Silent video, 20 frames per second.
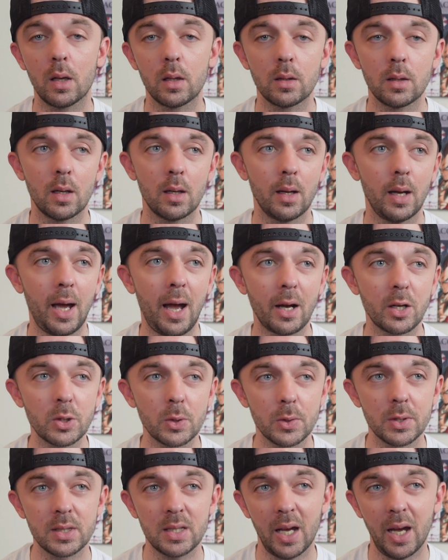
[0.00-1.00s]
The
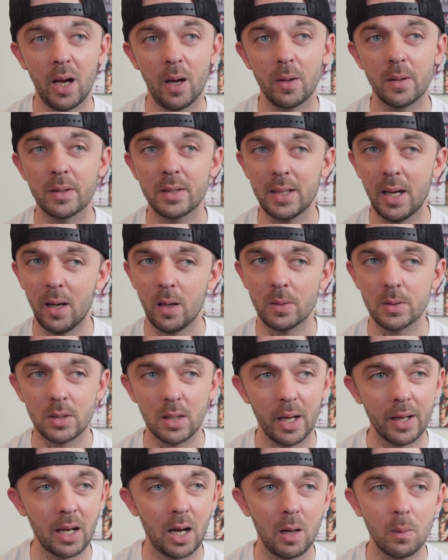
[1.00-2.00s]
actual sound sounds
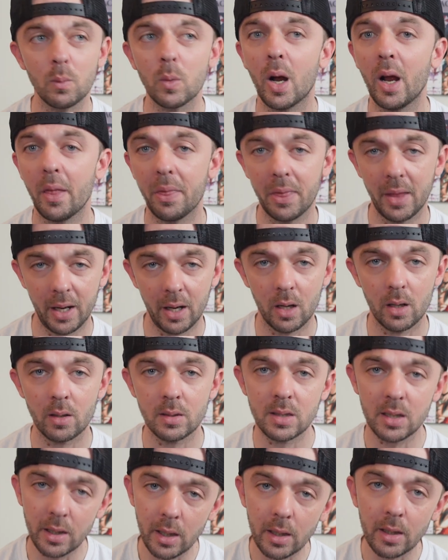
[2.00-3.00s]
like I'm right there
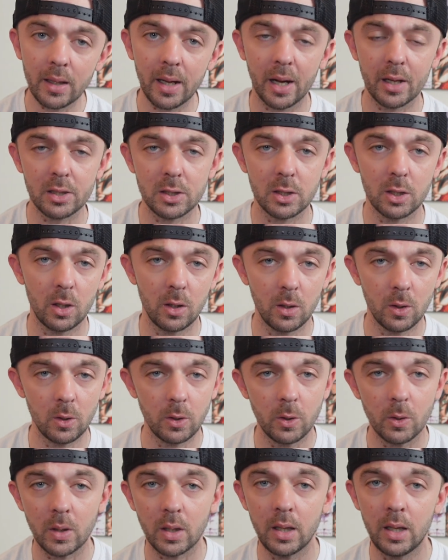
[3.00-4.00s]
sitting next to you.
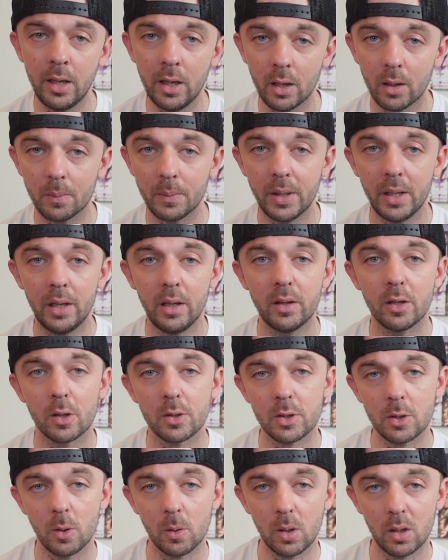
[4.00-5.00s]
You can hear me.
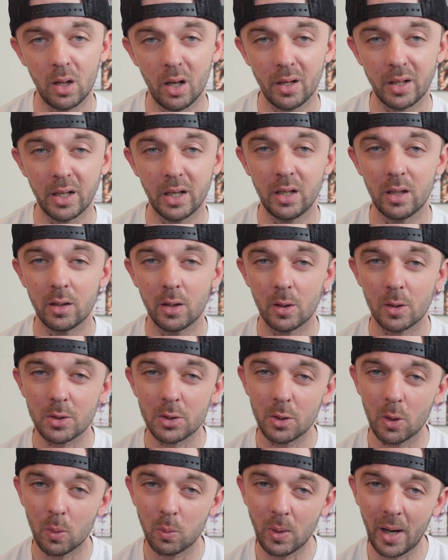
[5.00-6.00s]
There's no clunking, there's
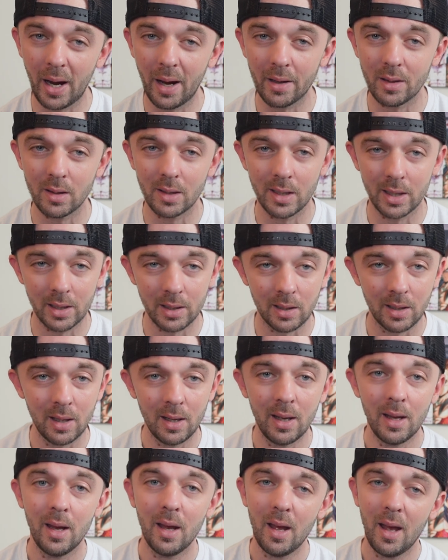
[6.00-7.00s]
no rattling.
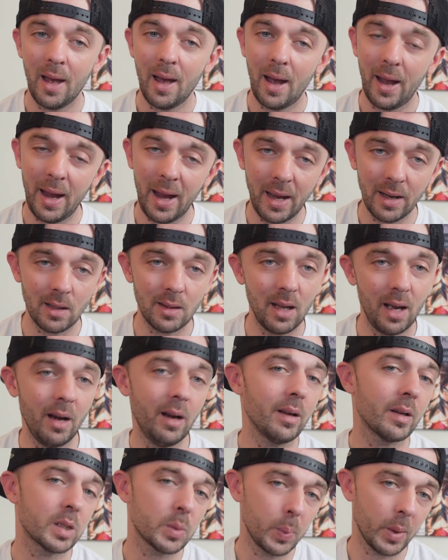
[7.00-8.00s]
I had a lot
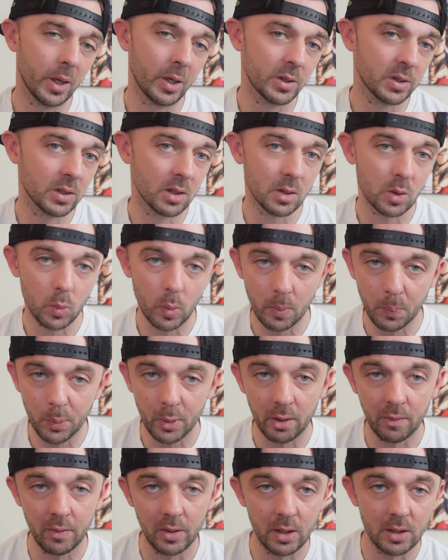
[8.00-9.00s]
of experiences with
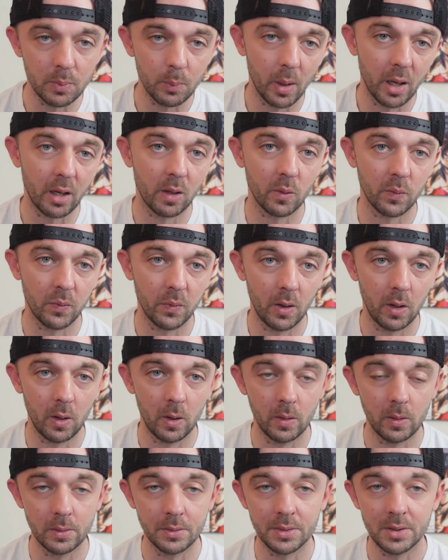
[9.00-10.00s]
previous
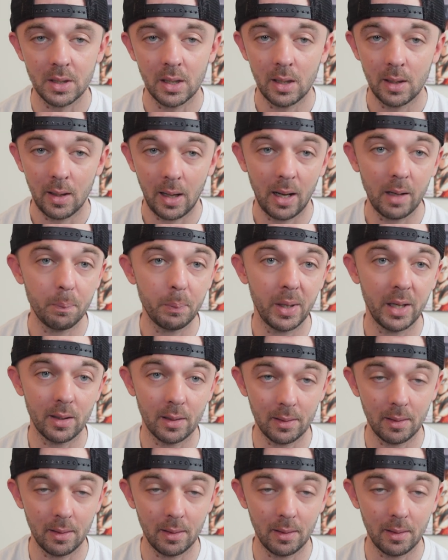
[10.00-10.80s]
microphones. I paid a